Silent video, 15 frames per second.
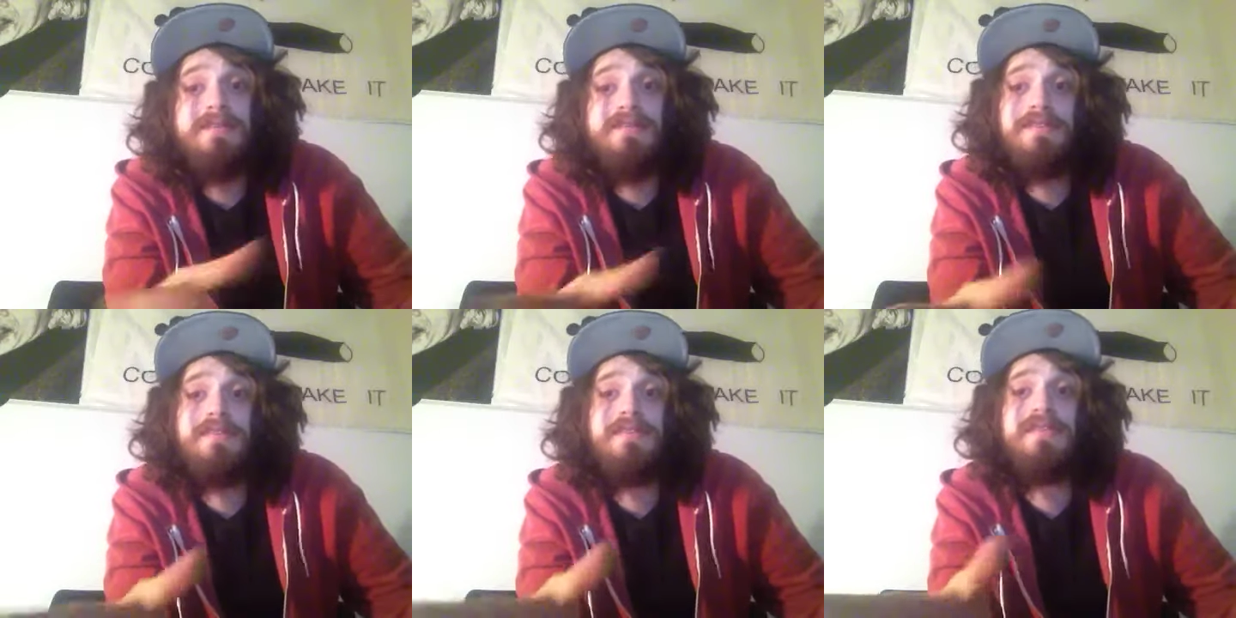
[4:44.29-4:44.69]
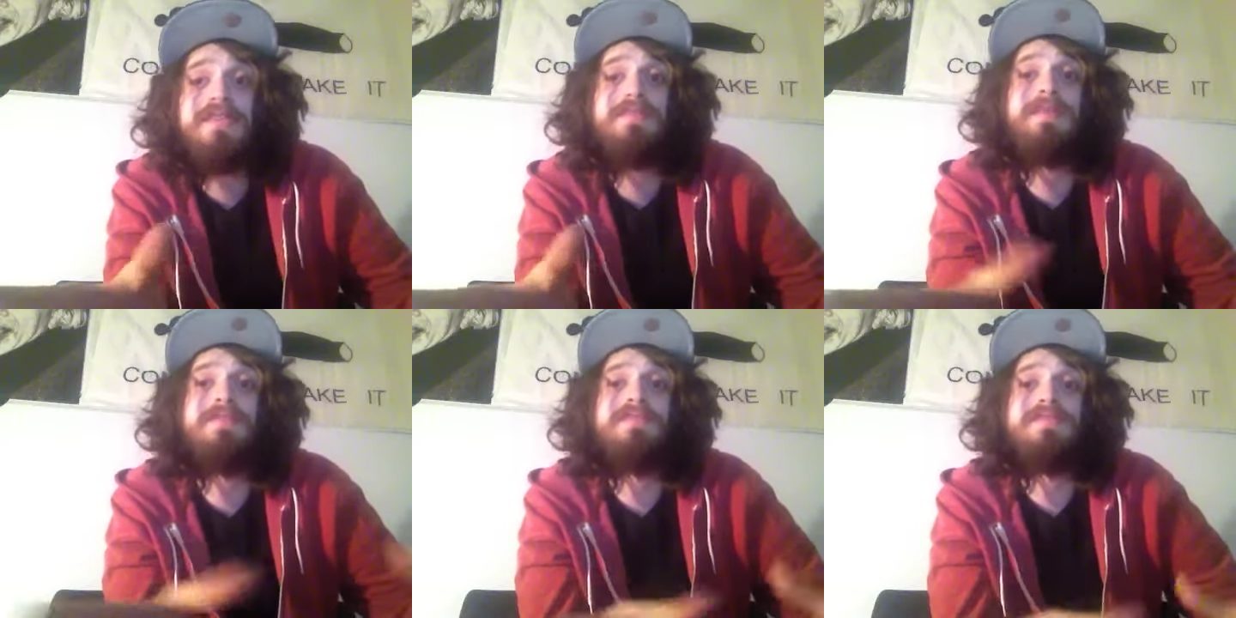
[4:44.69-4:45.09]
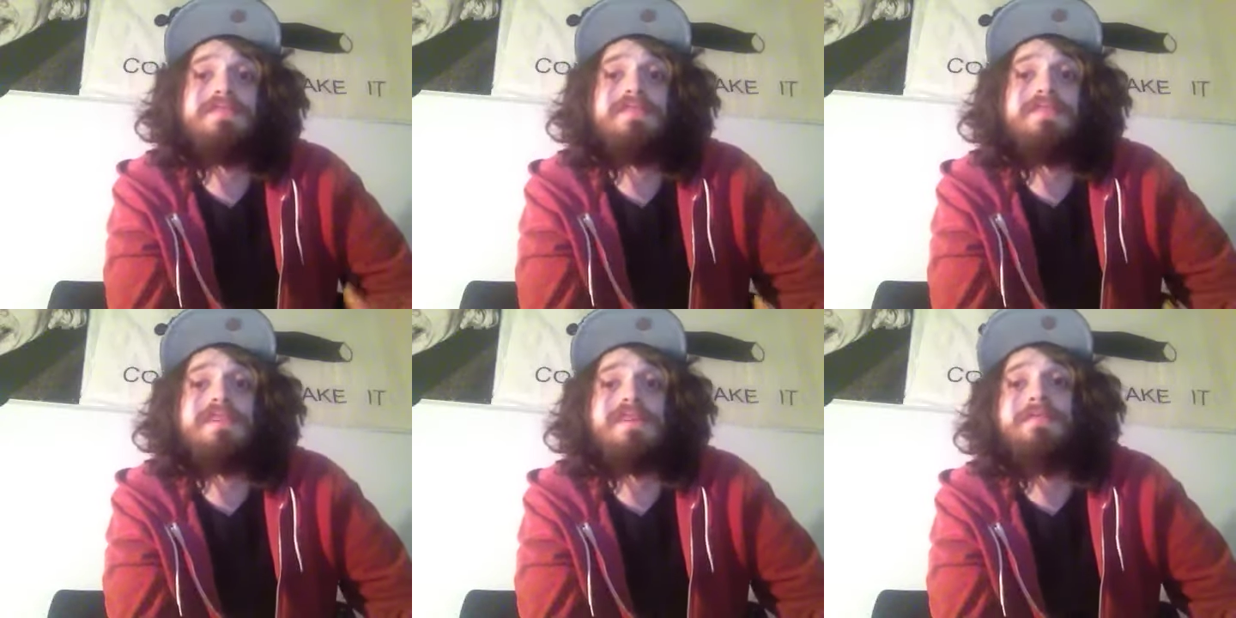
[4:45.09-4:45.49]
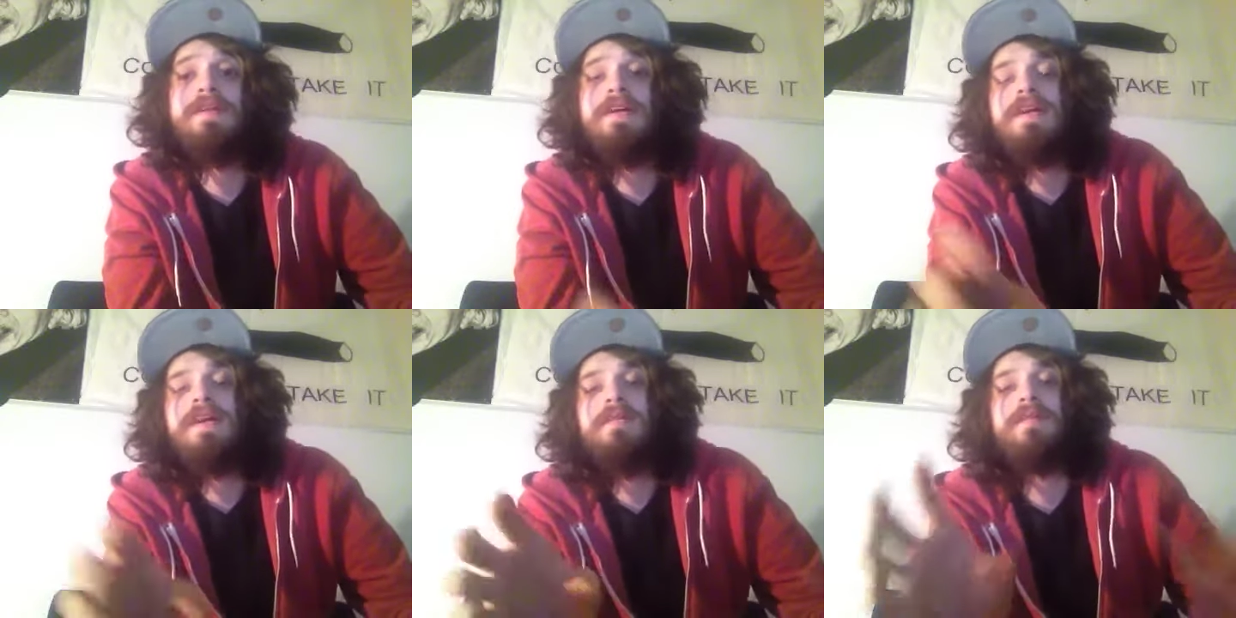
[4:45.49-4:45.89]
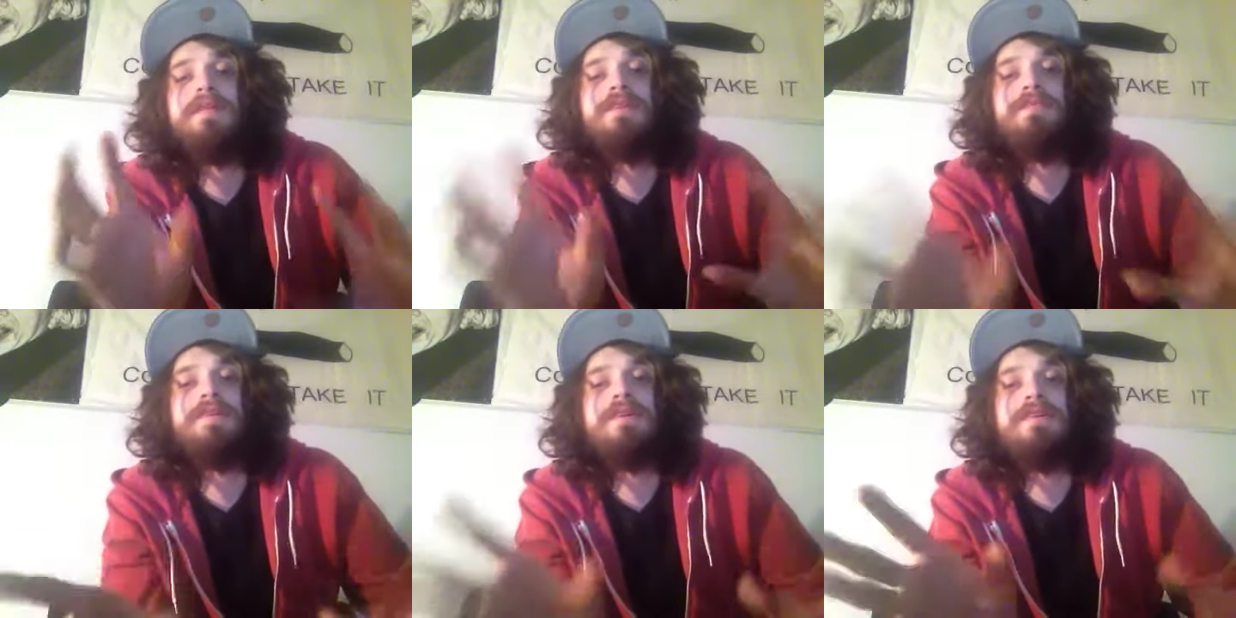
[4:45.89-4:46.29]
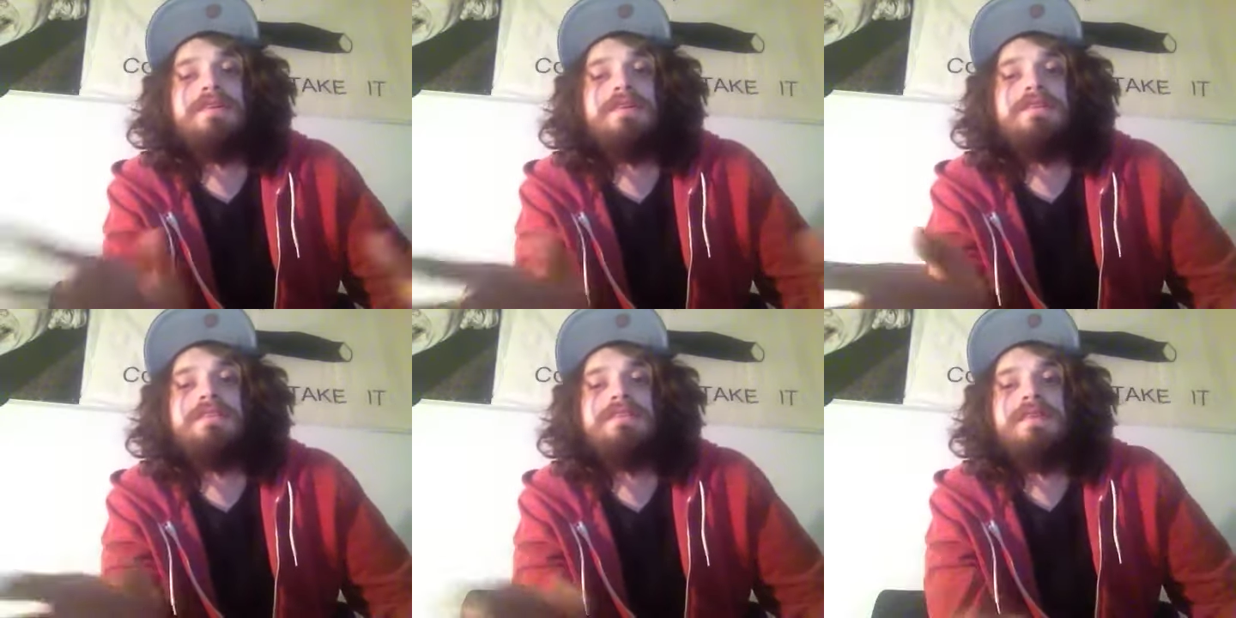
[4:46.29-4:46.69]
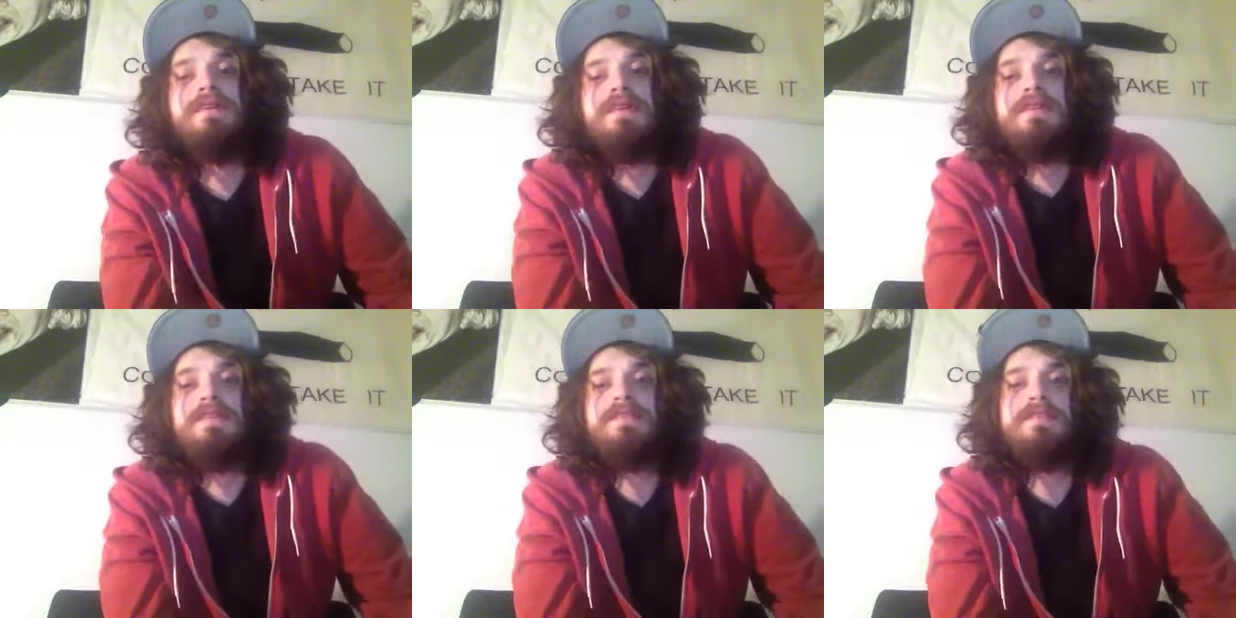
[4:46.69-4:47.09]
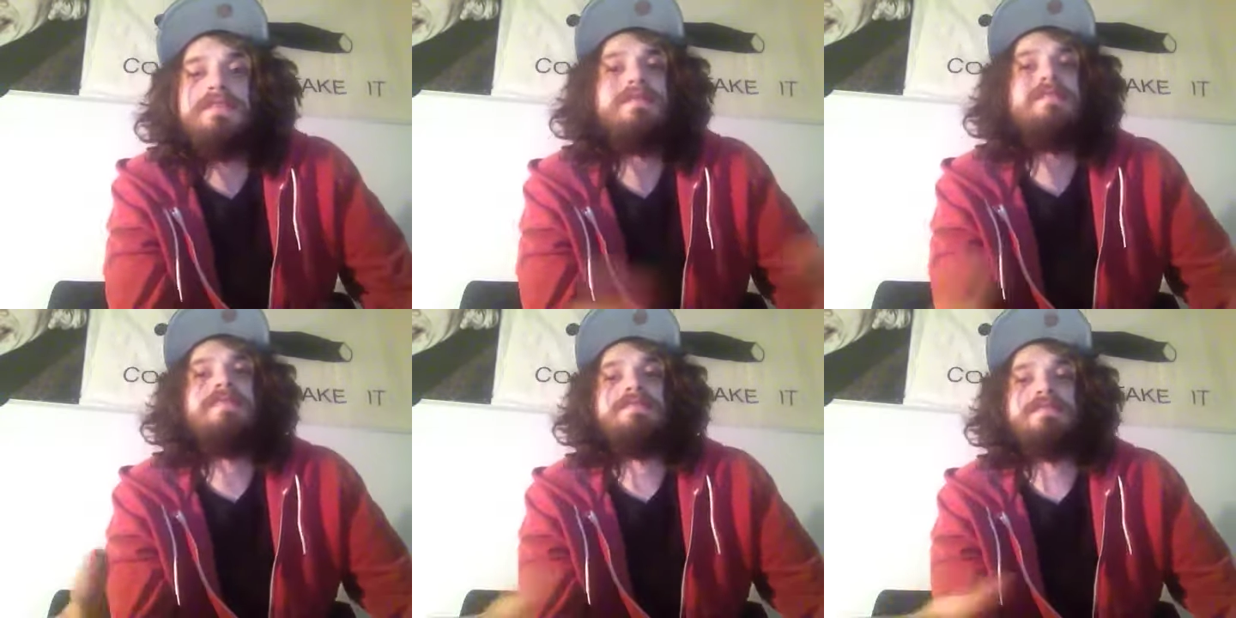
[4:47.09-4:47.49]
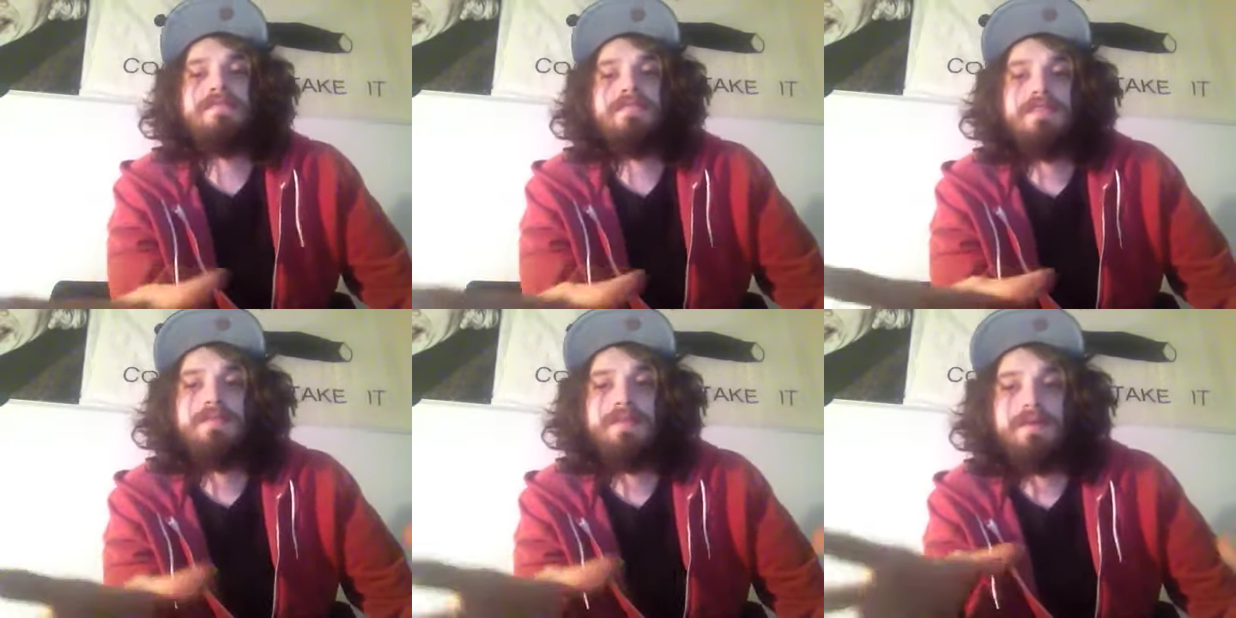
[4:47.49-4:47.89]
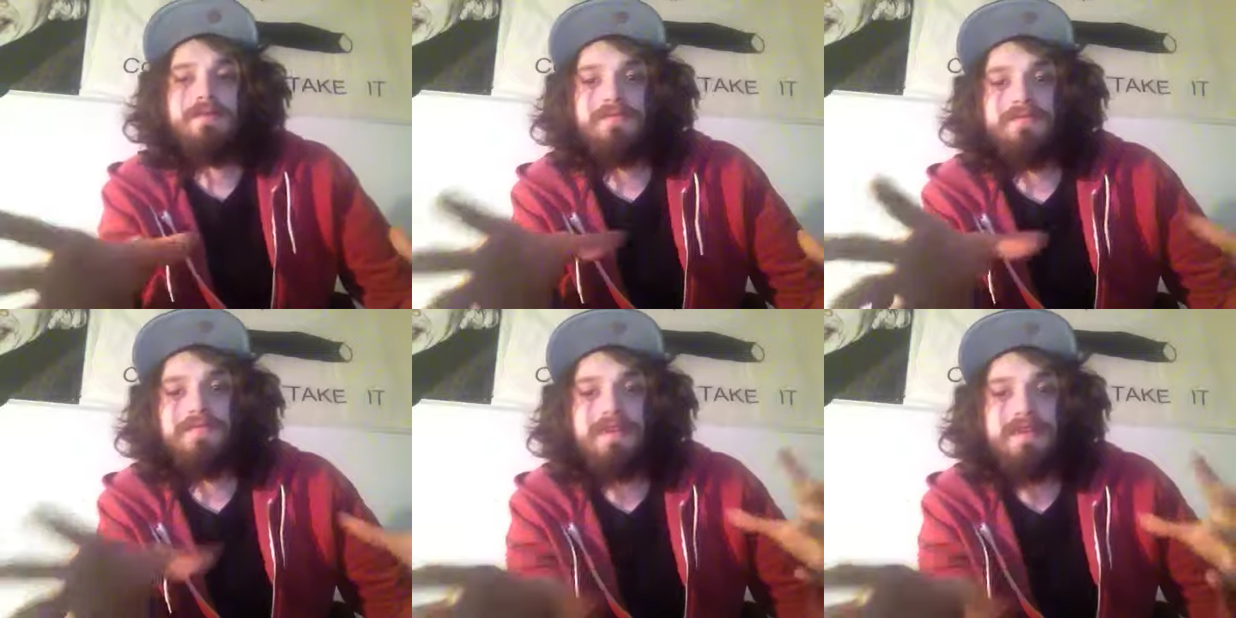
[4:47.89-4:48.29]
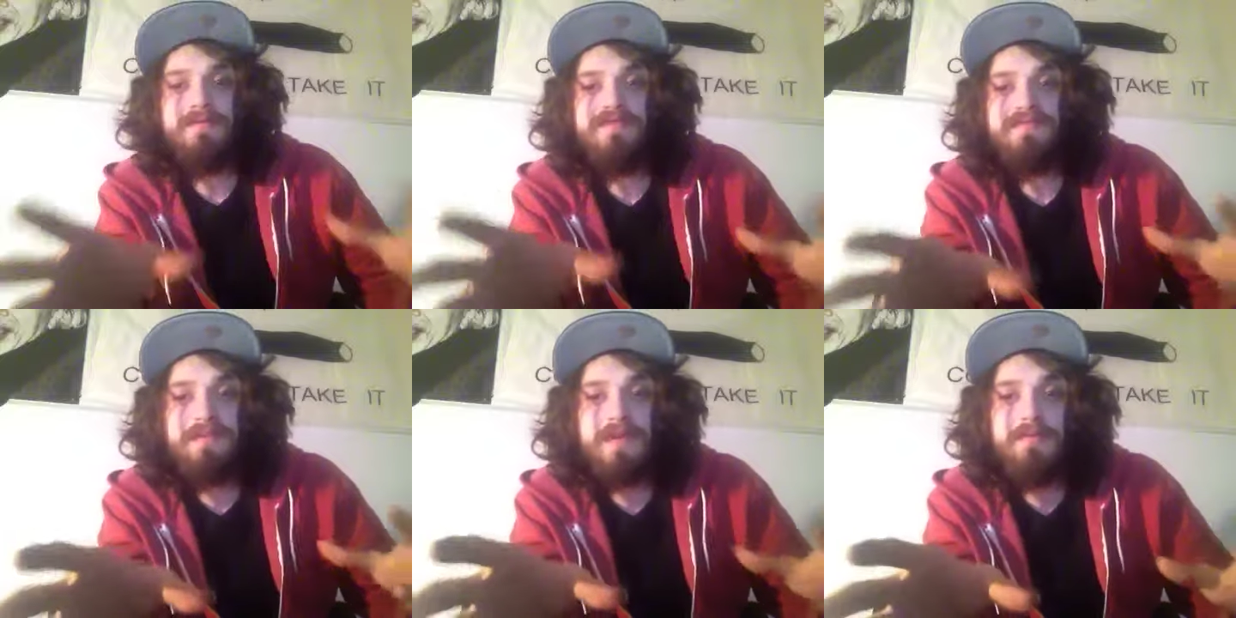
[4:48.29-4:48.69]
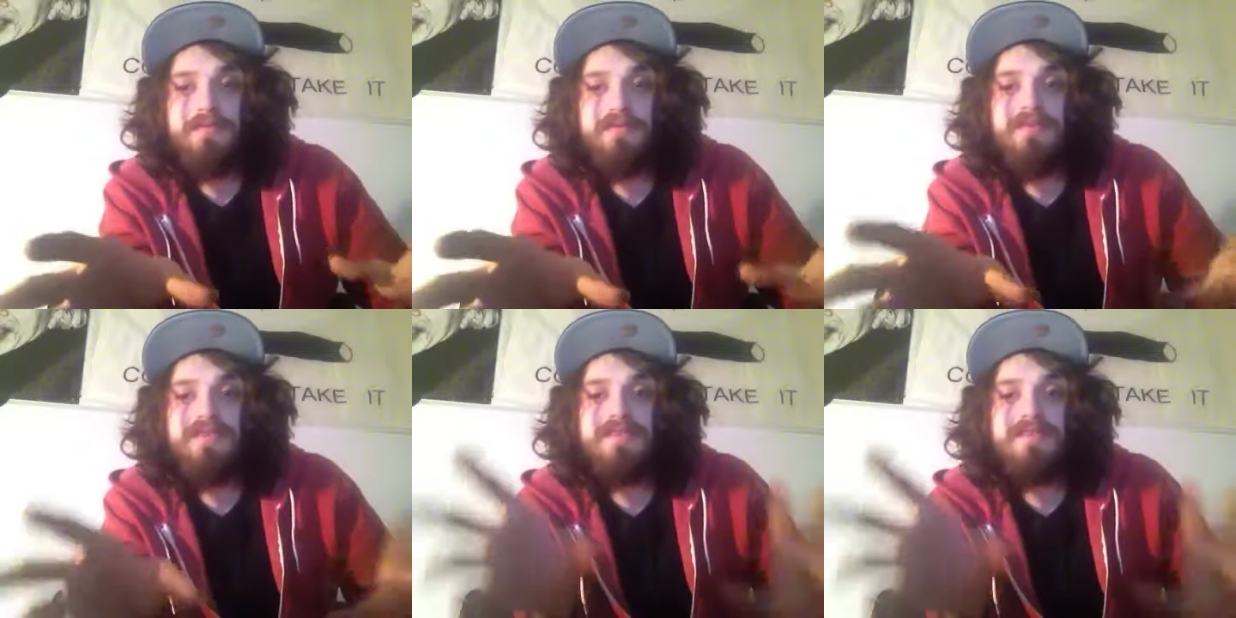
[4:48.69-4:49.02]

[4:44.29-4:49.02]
These are all things people should look up. But anyway, this isn't necessarily about freedom of people.